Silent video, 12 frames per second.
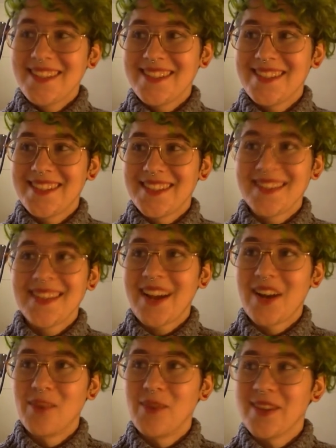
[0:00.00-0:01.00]
just a
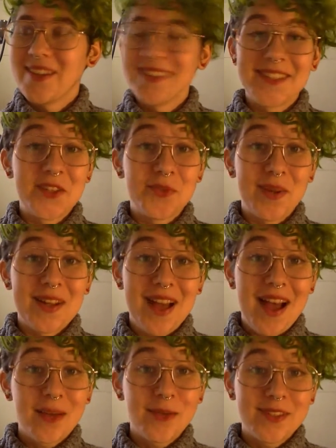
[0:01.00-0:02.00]
terrible thing to do, but
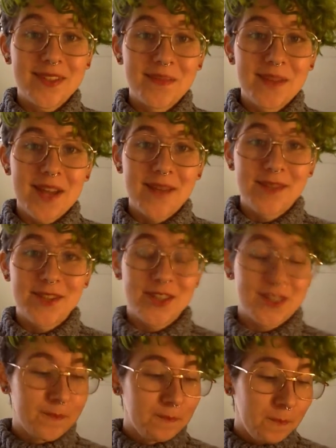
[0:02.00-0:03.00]
I will sometimes
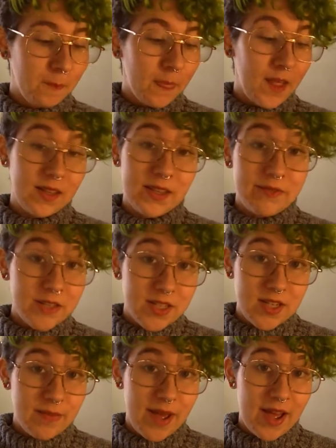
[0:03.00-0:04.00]
just leave a
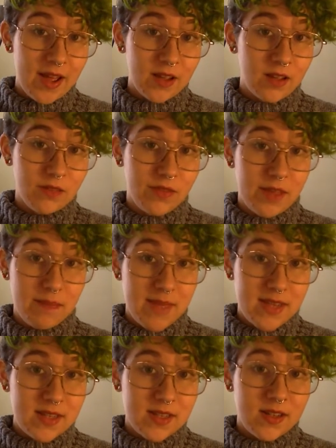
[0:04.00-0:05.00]
tea bag of like
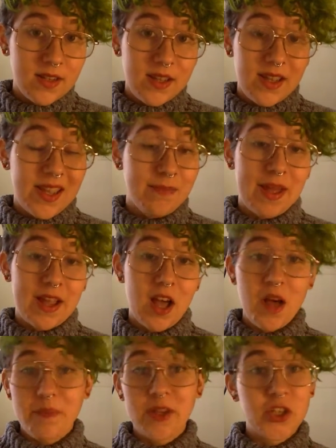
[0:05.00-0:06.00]
mint in my
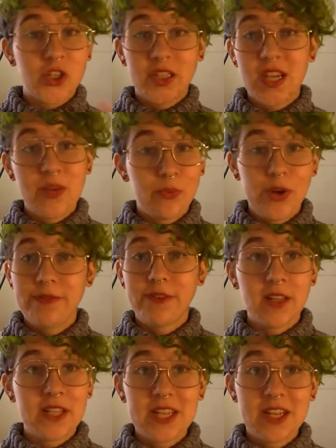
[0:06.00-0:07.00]
cup and just keep
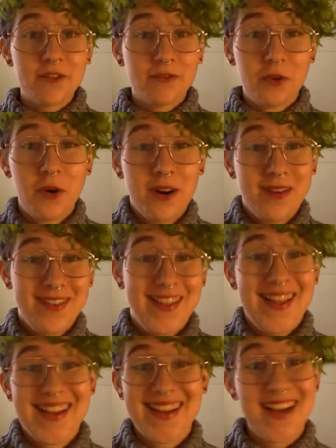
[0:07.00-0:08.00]
refilling it for
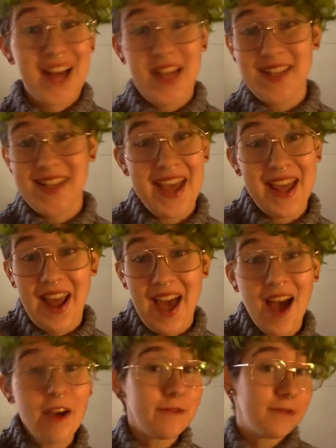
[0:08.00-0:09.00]
like a day and a
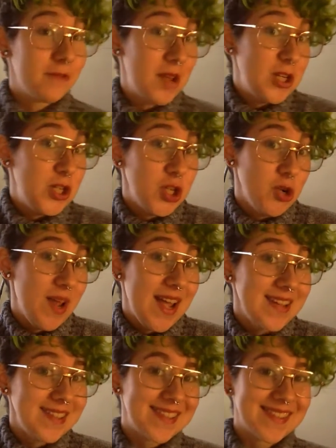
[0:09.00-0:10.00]
half, 2
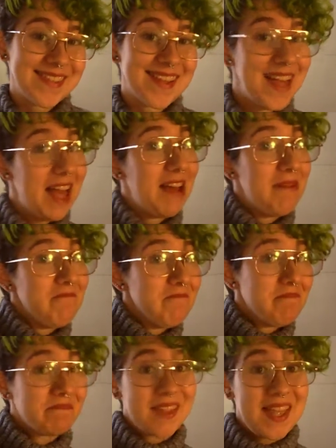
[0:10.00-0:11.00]
days,
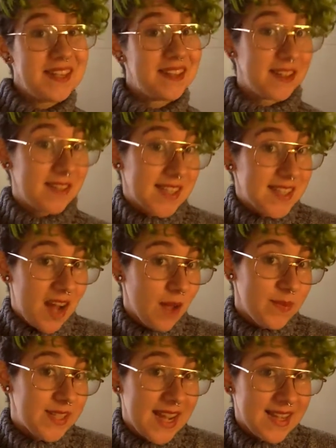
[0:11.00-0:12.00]
until it
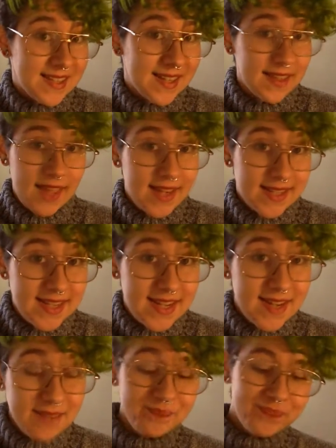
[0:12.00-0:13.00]
stops tasting like
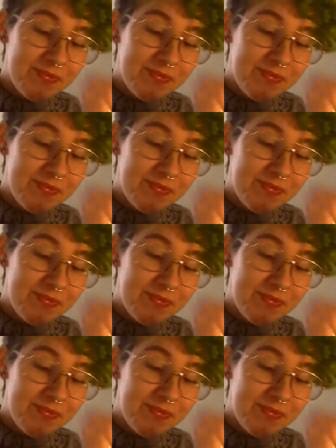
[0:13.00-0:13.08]
tea.